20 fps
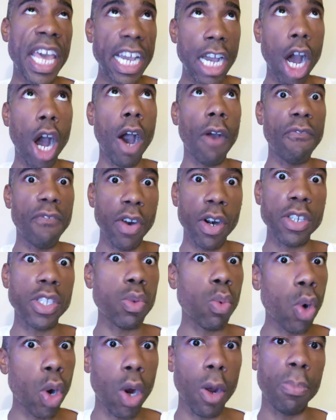what they call
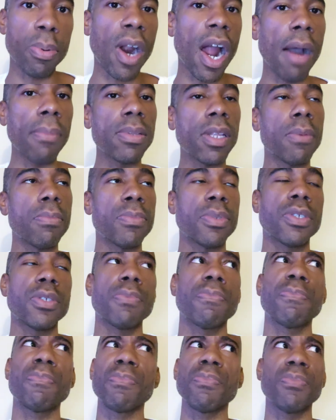first world
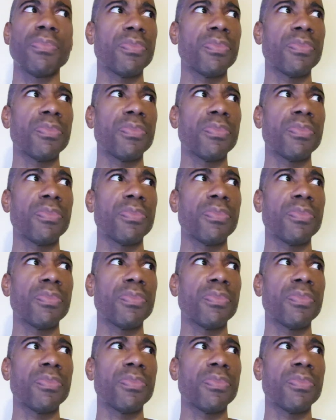problems.